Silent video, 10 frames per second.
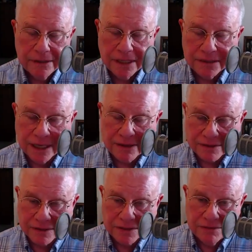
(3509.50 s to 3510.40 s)
Okay, now
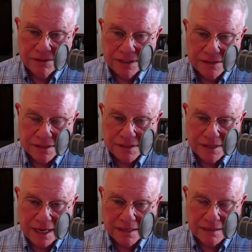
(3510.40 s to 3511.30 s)
there's two things to
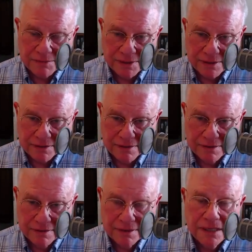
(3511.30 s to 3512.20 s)
stack up here.
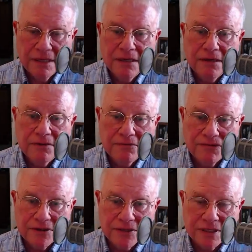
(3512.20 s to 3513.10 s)

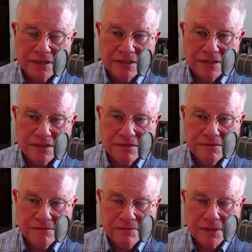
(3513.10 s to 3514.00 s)
First is,
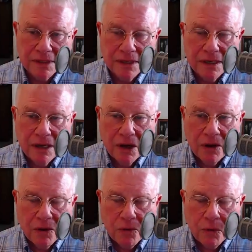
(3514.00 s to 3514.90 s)

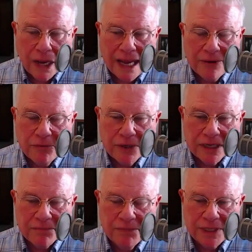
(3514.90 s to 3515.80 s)
why would
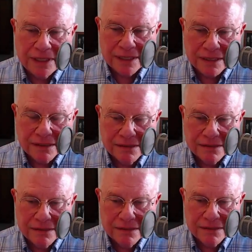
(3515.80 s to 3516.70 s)
it be
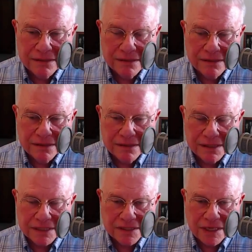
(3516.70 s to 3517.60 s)

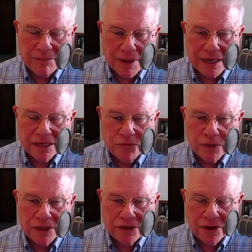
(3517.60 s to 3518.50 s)
that somebody
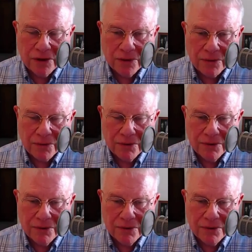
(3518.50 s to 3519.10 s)
would know